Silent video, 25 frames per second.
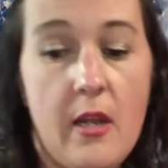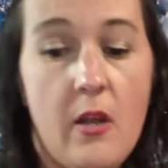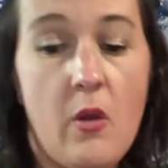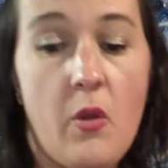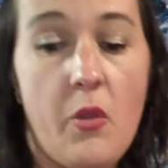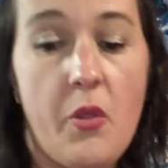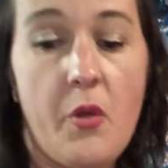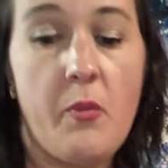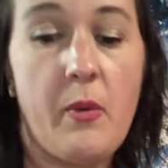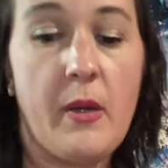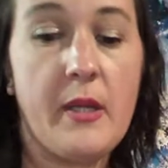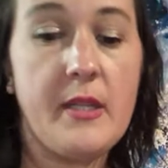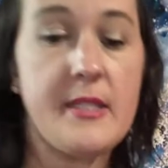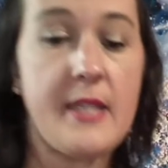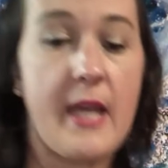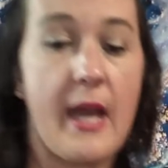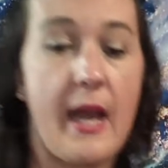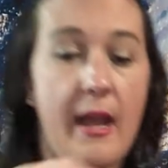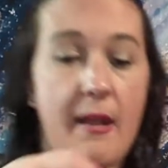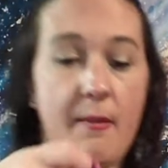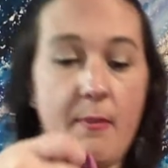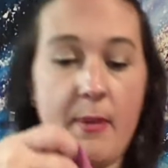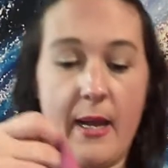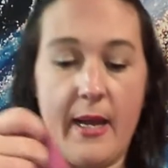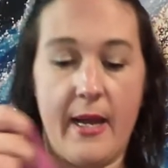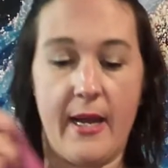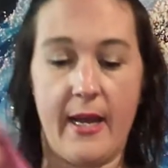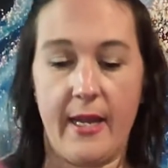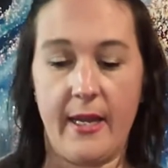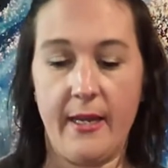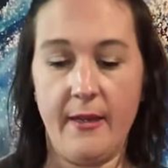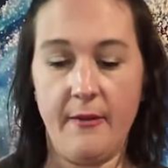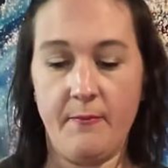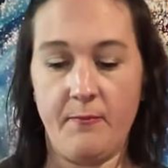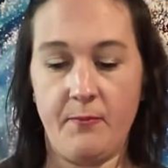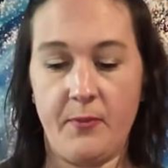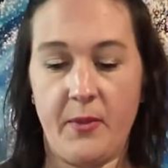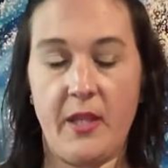The ones I
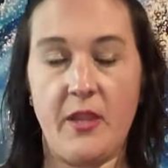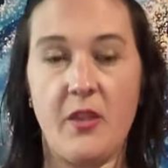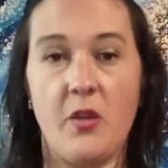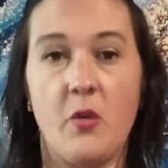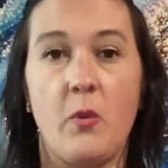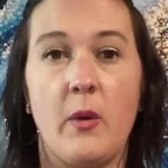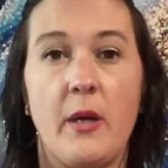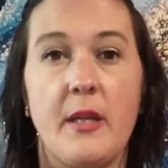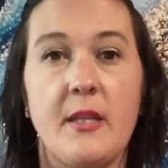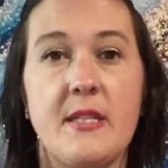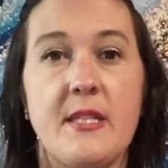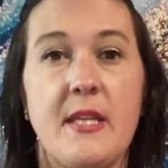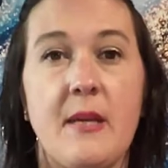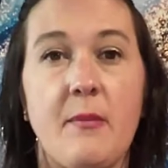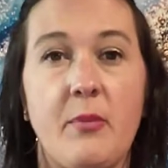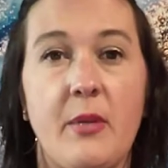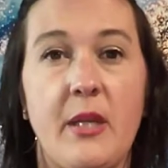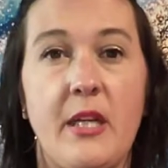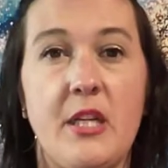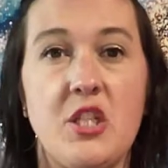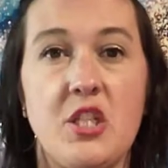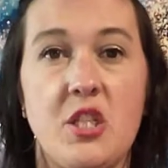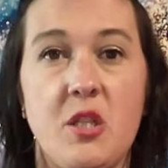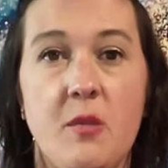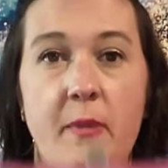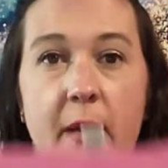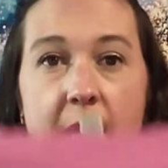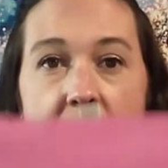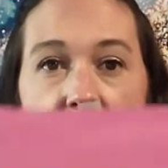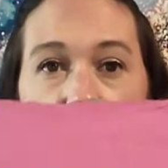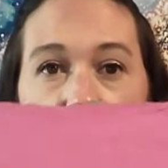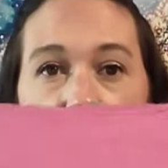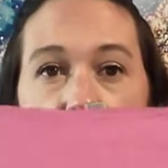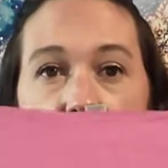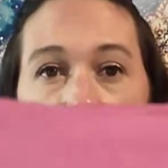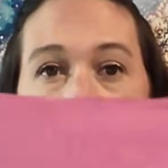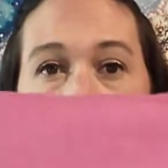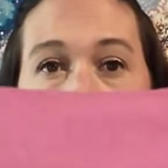buy and the ones that bleach the
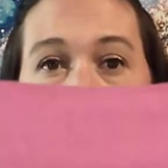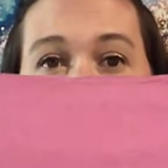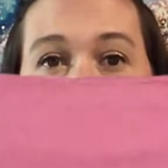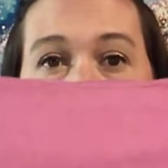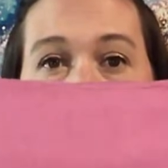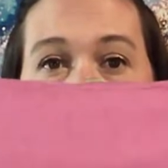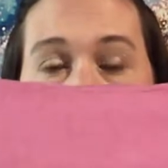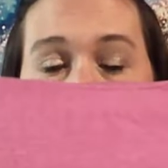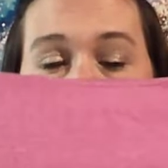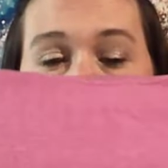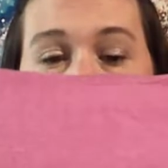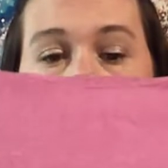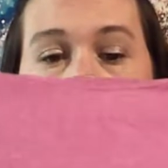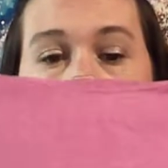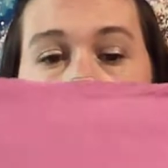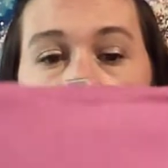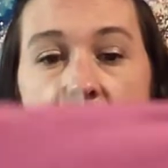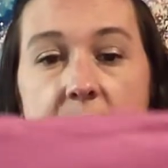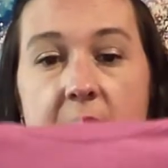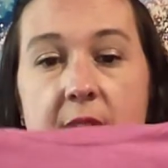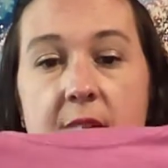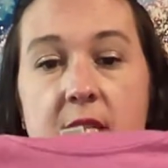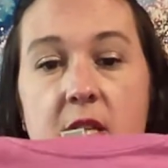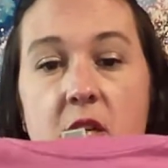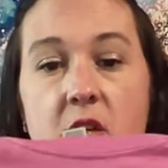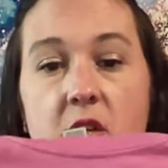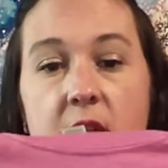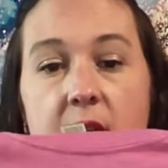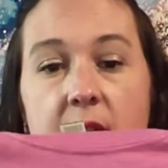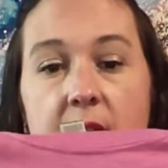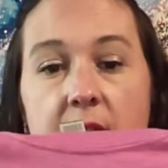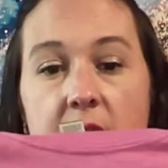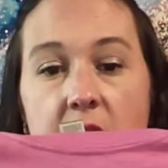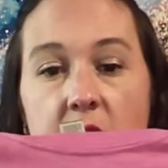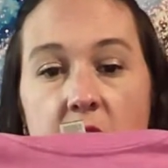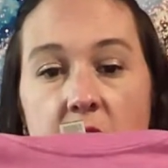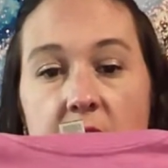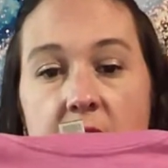best are these. These are the
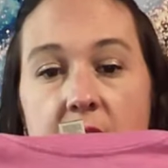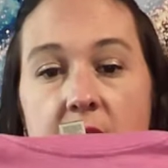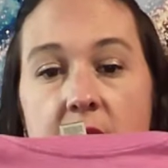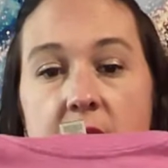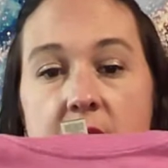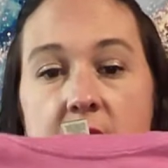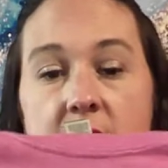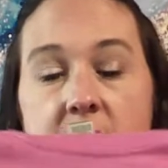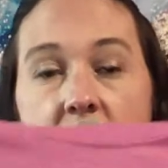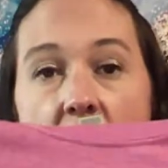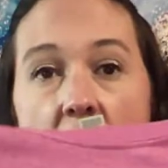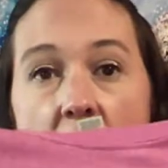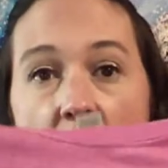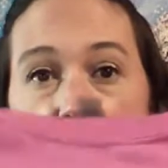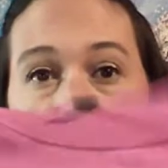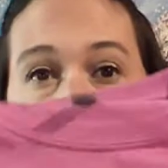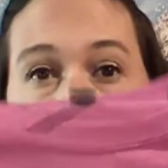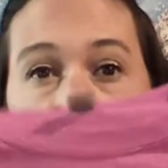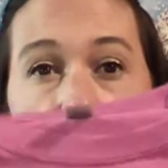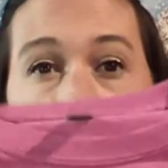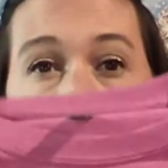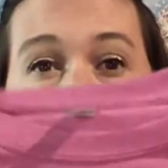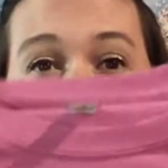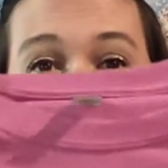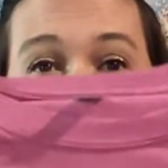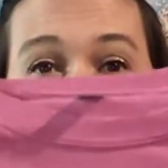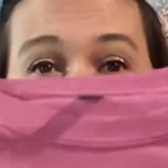Gildan Soft Style